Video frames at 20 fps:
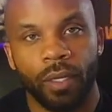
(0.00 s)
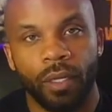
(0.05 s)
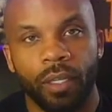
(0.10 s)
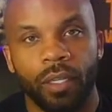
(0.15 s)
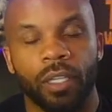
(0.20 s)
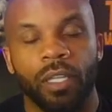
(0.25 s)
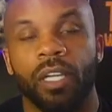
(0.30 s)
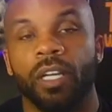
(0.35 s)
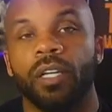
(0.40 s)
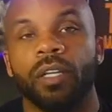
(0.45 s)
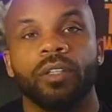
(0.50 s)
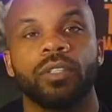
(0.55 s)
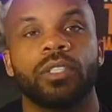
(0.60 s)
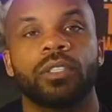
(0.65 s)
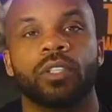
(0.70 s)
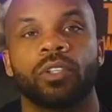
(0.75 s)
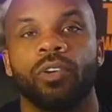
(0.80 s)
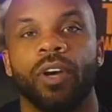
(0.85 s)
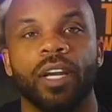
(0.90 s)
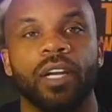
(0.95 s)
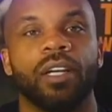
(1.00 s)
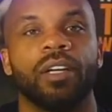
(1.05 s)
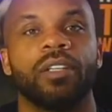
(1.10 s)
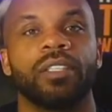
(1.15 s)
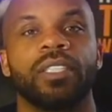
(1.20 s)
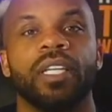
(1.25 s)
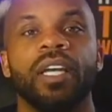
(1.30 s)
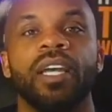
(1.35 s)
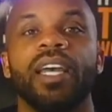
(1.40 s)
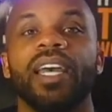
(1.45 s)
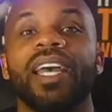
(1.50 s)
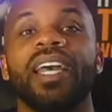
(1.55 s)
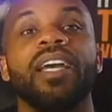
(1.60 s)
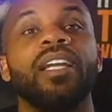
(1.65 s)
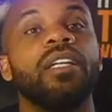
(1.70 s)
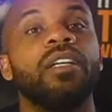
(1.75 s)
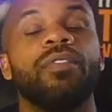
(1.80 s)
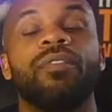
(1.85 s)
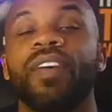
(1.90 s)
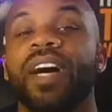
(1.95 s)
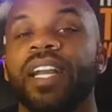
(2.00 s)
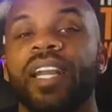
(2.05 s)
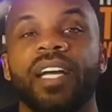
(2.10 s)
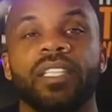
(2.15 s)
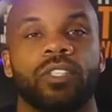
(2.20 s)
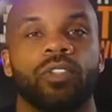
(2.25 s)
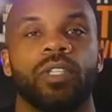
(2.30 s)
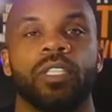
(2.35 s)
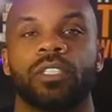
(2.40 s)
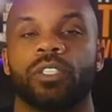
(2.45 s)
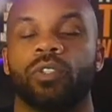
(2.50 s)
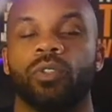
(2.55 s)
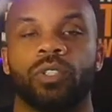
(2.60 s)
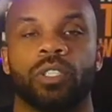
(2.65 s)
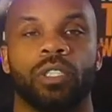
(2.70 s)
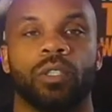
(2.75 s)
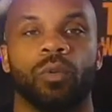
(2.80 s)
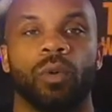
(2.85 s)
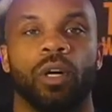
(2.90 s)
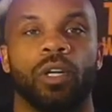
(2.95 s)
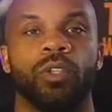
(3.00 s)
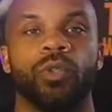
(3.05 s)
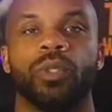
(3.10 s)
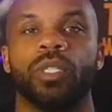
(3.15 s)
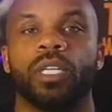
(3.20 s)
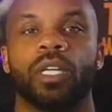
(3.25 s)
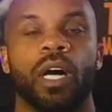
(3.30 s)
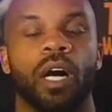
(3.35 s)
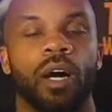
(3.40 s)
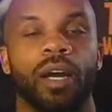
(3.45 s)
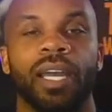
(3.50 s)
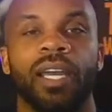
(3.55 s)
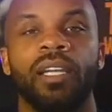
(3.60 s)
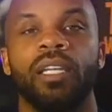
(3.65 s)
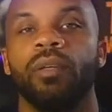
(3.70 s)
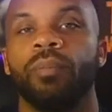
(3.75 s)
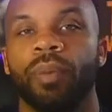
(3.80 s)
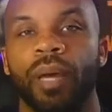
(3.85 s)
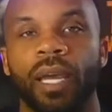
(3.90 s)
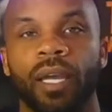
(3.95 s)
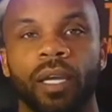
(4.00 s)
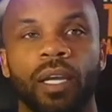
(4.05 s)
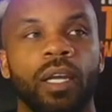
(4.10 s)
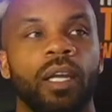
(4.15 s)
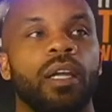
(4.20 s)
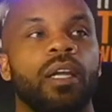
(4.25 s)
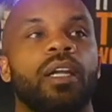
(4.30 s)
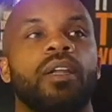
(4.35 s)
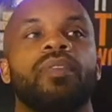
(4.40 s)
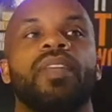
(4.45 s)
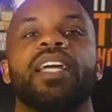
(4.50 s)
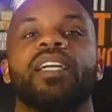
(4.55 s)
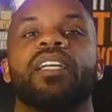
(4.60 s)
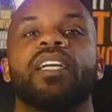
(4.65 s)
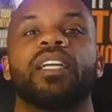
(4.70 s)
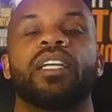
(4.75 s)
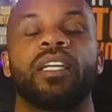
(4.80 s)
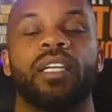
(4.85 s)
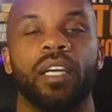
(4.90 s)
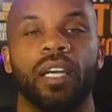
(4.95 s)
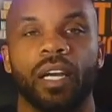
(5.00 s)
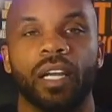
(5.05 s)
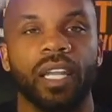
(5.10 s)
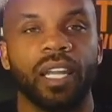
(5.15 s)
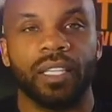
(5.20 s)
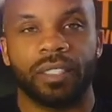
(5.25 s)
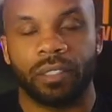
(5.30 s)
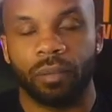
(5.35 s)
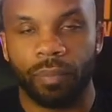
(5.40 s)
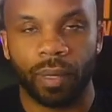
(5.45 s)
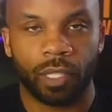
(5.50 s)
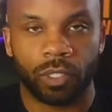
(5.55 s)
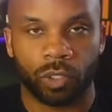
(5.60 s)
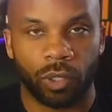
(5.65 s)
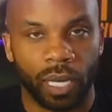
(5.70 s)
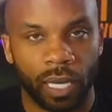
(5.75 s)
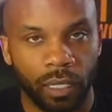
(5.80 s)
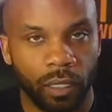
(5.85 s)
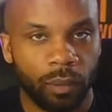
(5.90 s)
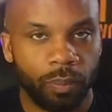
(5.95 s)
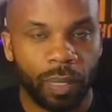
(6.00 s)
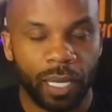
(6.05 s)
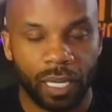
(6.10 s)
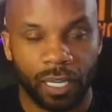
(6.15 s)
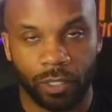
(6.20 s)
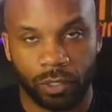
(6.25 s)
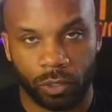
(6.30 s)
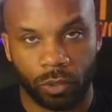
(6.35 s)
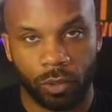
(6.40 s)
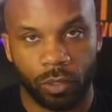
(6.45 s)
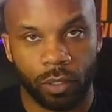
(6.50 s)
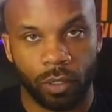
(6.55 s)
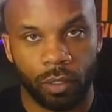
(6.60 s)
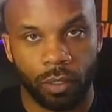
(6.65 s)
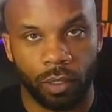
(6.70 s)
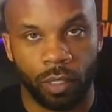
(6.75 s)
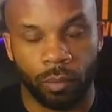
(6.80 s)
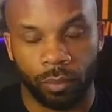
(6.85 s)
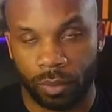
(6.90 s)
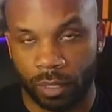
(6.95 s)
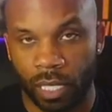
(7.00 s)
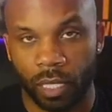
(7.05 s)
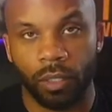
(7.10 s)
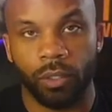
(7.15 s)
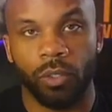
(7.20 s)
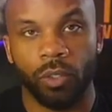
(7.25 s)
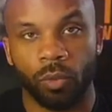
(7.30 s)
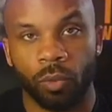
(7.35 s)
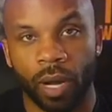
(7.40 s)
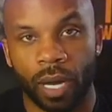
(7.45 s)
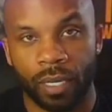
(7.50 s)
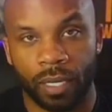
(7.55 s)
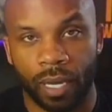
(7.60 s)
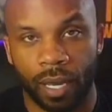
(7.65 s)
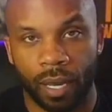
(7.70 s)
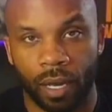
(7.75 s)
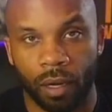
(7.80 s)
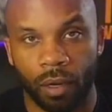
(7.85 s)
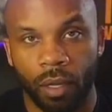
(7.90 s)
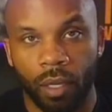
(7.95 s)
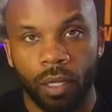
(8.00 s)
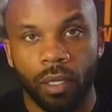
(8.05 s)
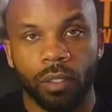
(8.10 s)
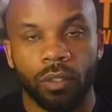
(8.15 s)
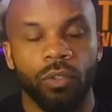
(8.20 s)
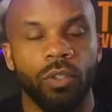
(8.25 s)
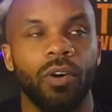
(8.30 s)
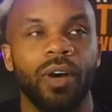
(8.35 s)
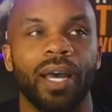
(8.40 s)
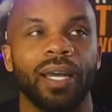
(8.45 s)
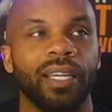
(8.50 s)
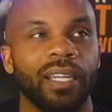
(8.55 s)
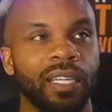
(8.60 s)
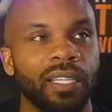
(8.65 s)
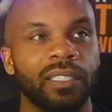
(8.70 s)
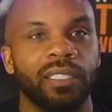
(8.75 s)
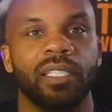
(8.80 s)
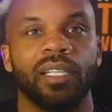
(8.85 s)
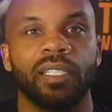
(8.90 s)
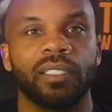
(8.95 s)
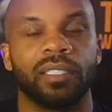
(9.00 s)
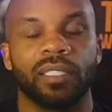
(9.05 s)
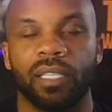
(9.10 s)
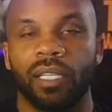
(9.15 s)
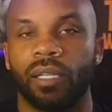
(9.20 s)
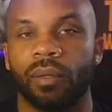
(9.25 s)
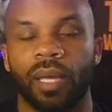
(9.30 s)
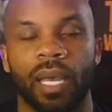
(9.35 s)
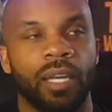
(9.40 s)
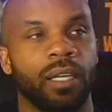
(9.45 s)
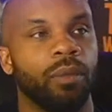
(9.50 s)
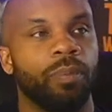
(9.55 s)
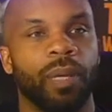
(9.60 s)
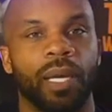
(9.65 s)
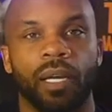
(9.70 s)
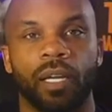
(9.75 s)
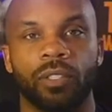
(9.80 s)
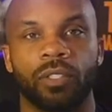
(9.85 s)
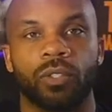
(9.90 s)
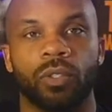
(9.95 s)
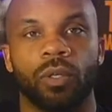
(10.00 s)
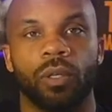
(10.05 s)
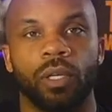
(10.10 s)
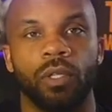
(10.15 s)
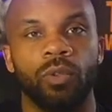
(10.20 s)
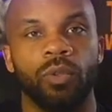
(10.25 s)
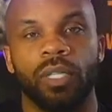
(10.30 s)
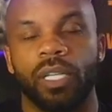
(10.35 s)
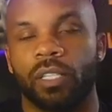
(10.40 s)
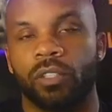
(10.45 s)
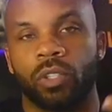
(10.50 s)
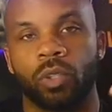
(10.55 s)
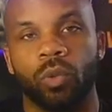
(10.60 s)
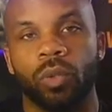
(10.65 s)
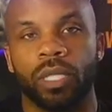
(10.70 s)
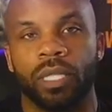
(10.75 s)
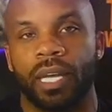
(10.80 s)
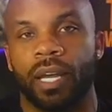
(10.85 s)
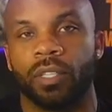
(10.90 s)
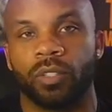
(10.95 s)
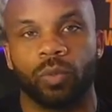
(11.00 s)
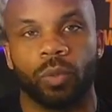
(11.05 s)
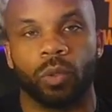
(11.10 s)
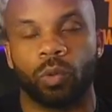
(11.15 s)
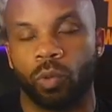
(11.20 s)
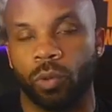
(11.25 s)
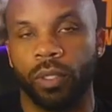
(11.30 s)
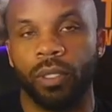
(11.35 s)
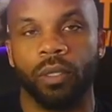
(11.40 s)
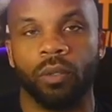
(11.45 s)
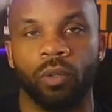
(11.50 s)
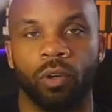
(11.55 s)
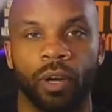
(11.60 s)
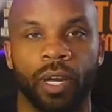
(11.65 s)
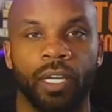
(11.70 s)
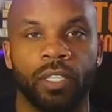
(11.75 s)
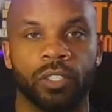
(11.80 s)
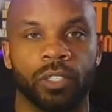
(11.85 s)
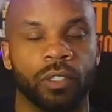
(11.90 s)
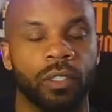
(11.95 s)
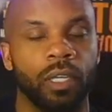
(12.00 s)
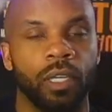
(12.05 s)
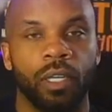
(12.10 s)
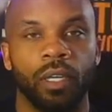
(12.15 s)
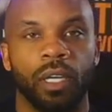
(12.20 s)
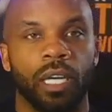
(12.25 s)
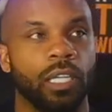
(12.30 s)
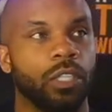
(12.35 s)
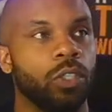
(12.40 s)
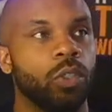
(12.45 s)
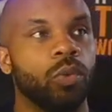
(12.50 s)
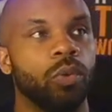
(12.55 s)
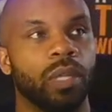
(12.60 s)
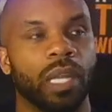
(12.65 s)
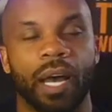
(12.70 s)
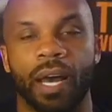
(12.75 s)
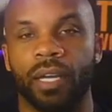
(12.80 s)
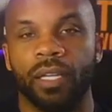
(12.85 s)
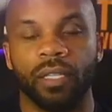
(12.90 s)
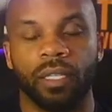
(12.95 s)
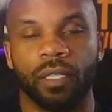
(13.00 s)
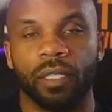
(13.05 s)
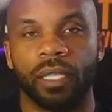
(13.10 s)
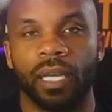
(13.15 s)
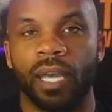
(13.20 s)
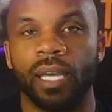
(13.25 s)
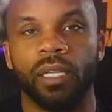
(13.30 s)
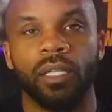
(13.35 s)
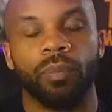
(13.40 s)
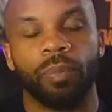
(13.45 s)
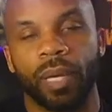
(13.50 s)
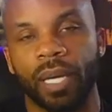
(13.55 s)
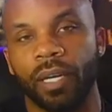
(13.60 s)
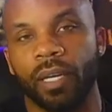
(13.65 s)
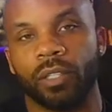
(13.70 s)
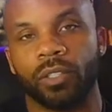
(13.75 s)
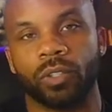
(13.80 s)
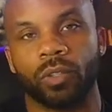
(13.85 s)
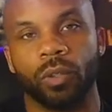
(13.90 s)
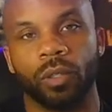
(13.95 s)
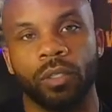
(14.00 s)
Yeah. Lenders, creditors, any financial institution in the world, you can call any bank. They can care less about your eighty paydebt score. I'm telling you right now. You know how easy it is to get an eighty paydebt score? You can get two accounts with Quill, Grainger, and Uline and get an eighty paydebt score.